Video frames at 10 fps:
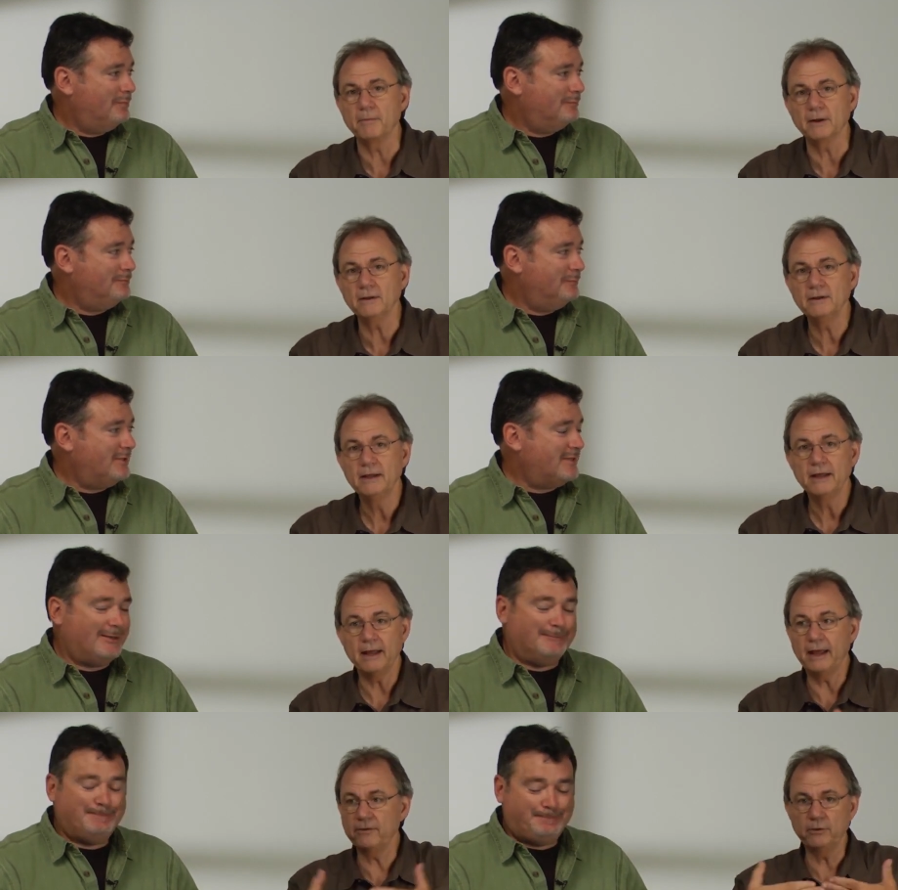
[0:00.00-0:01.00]
Speaker 1: the middle. That's
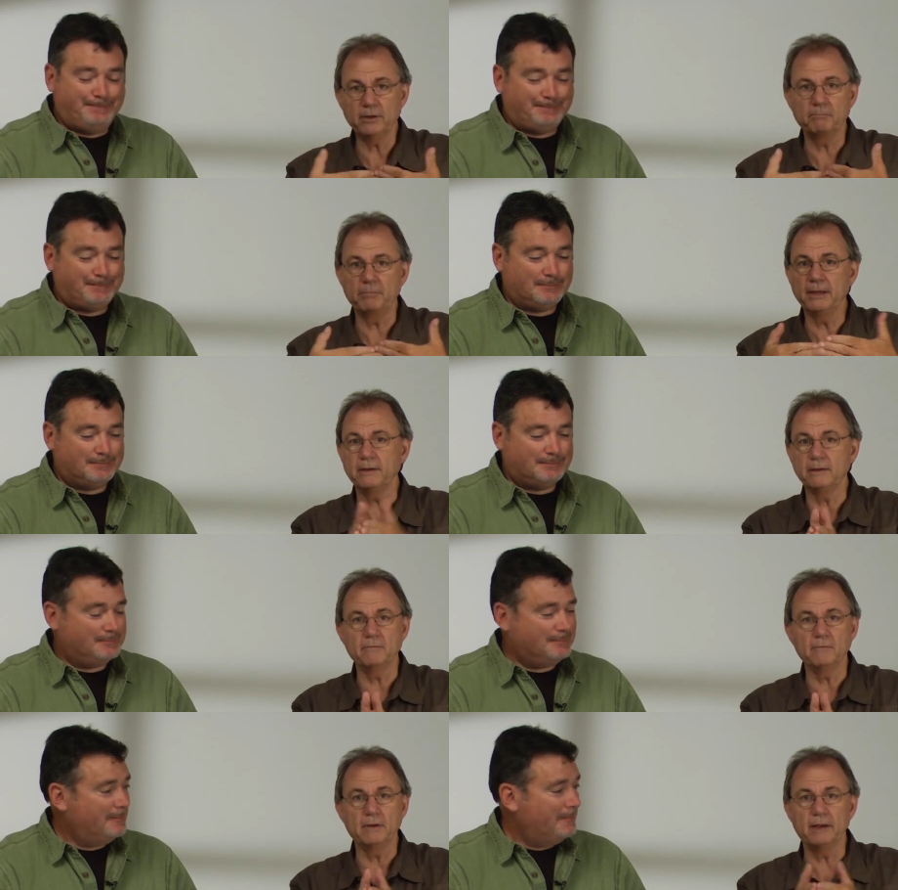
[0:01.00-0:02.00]
it. And you can bend
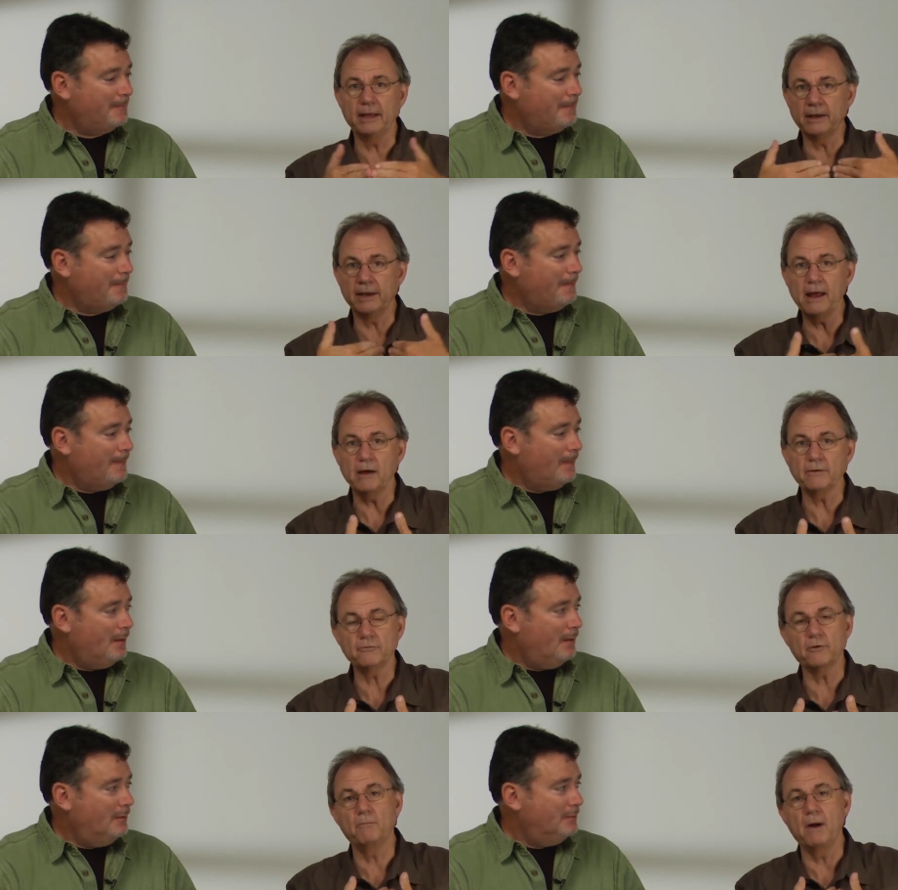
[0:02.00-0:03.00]
it in and
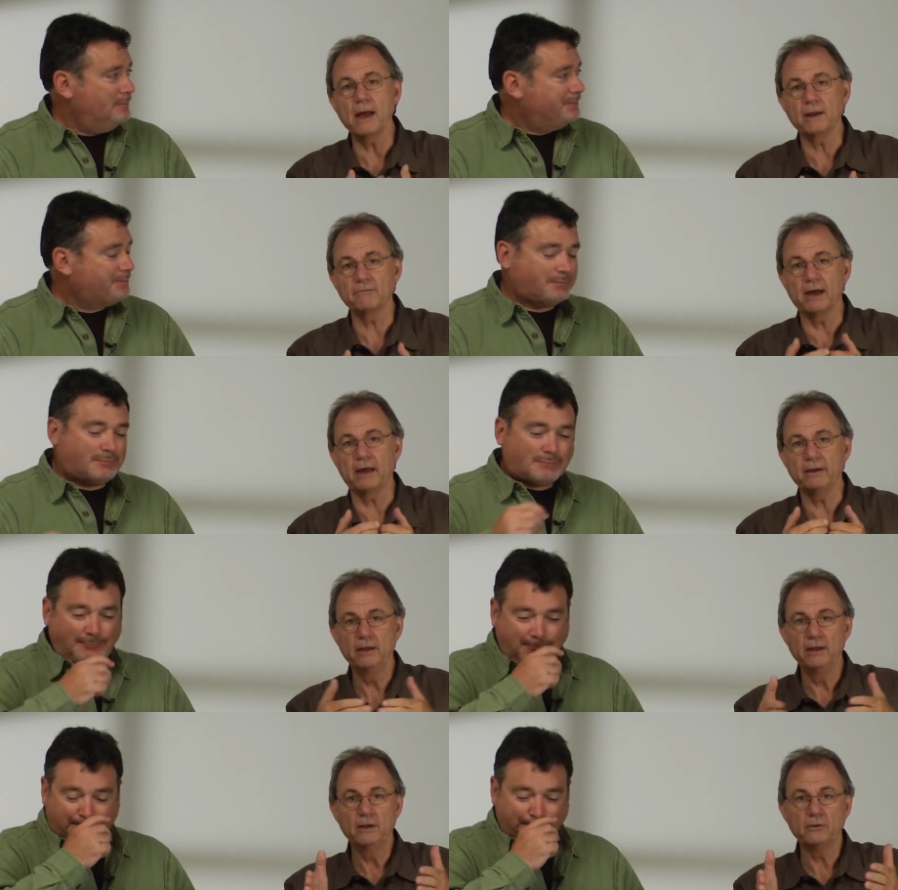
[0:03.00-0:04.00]
out. So mine, I've got
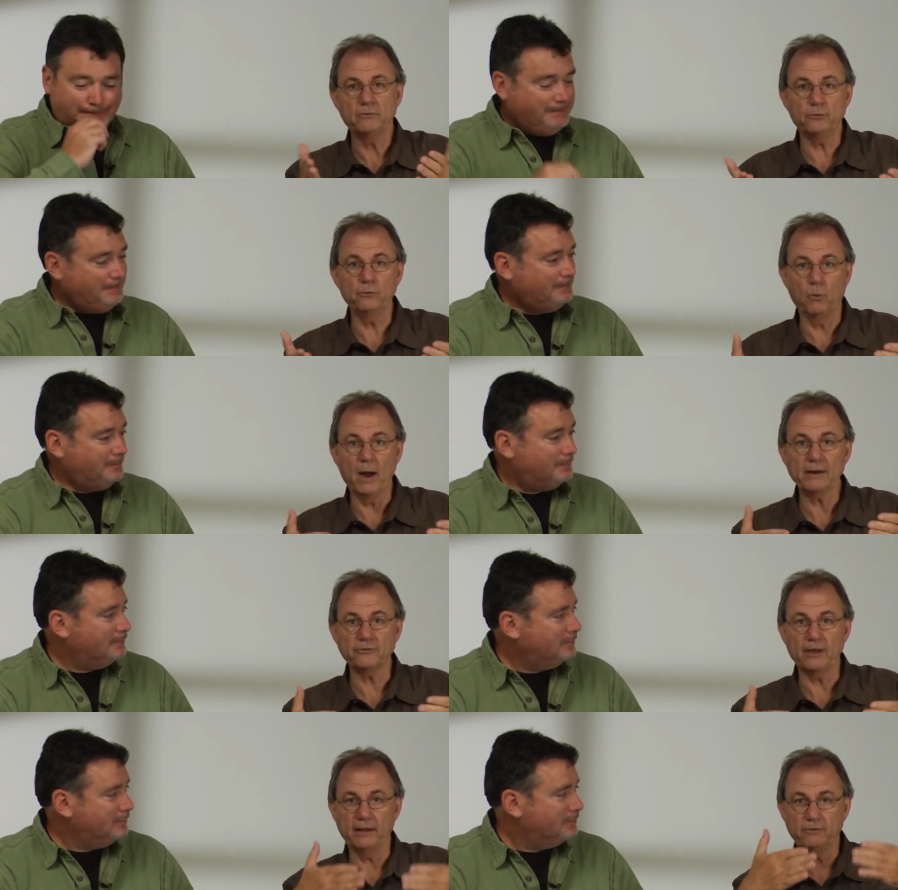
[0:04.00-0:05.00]
two white
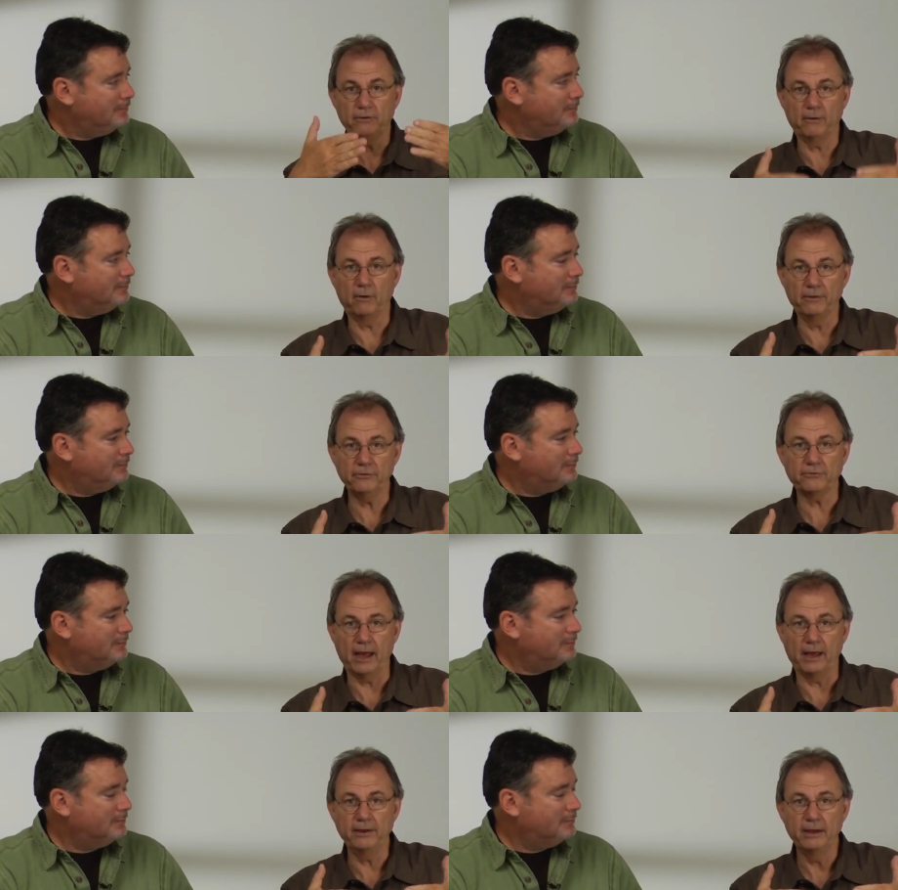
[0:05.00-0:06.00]
sides on this
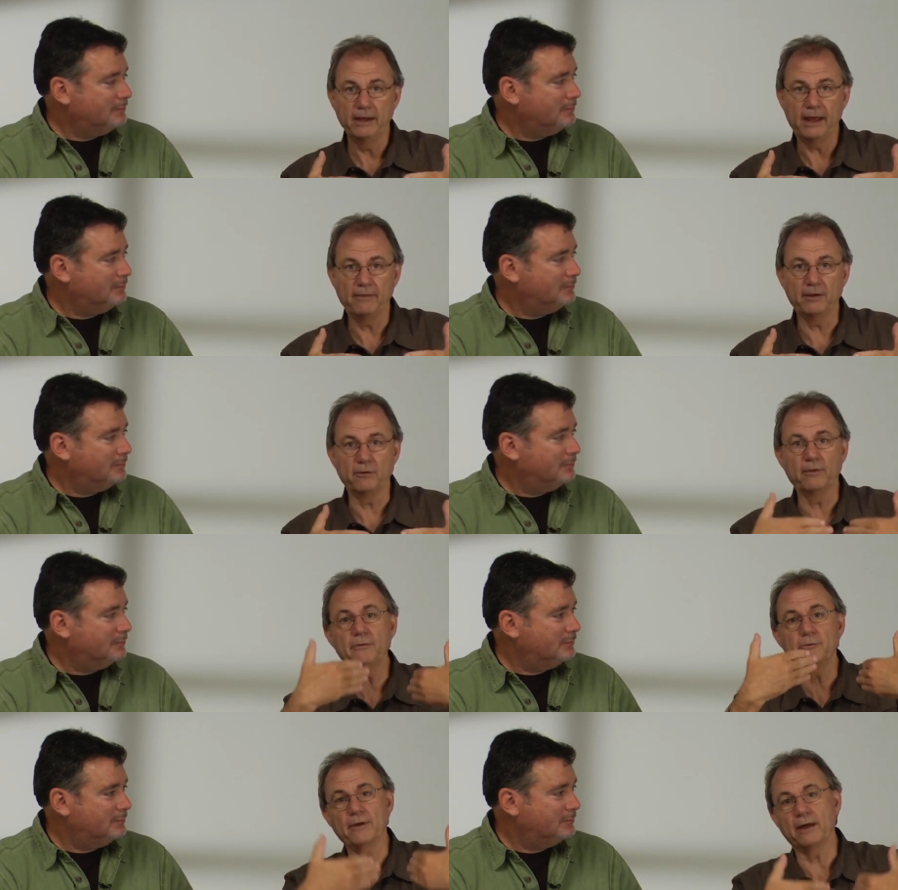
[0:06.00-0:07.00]
side, and then on the
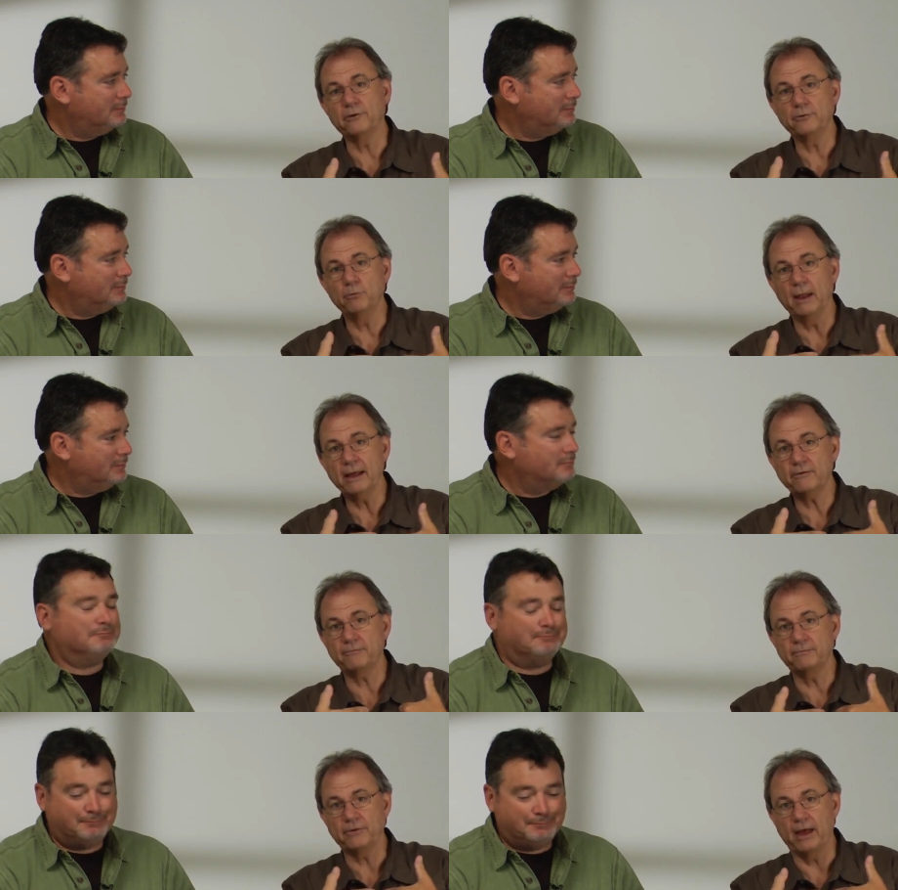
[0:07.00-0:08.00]
other side are two black
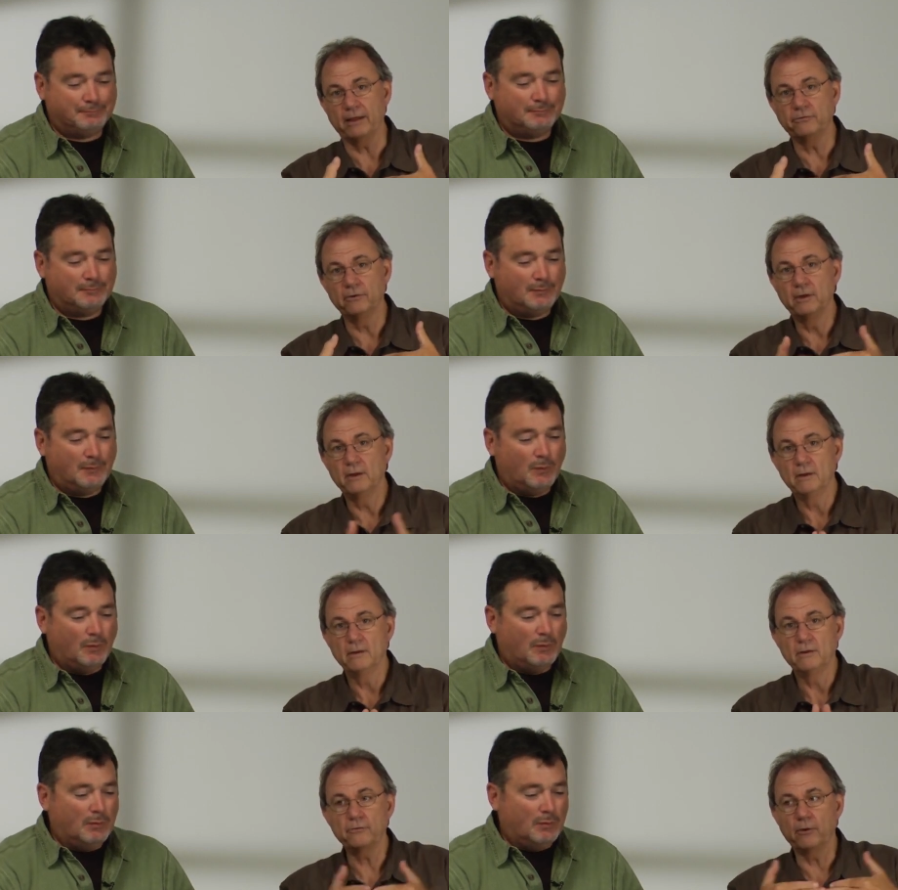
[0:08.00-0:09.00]
sides.
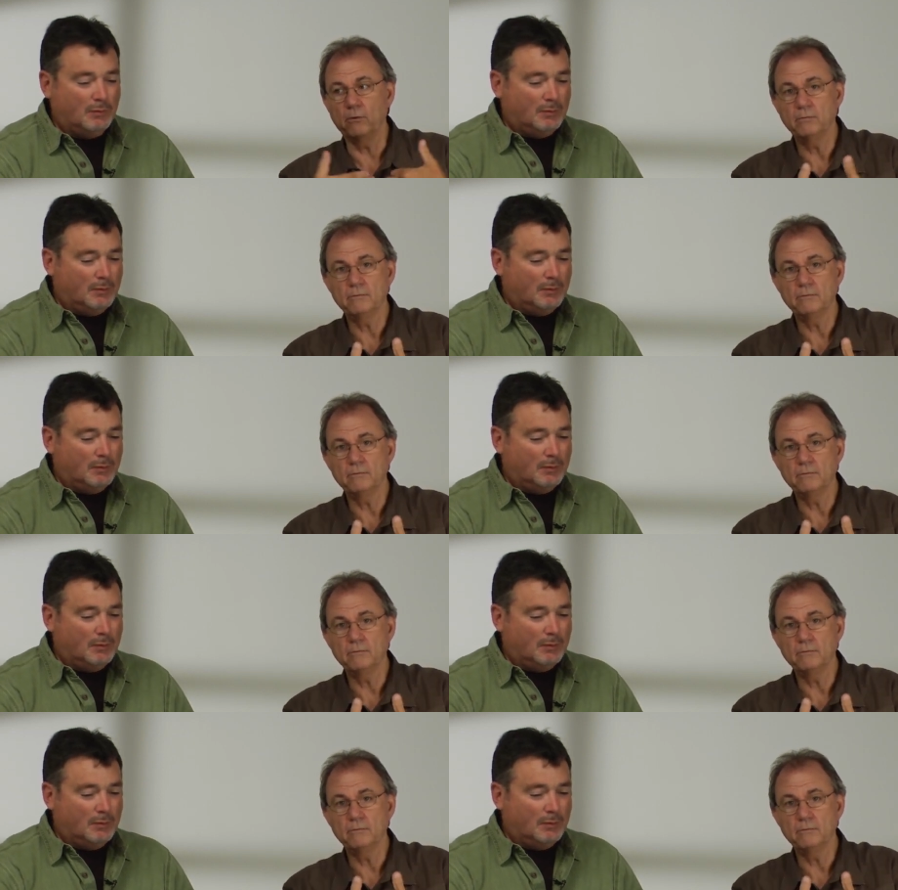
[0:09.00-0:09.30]
So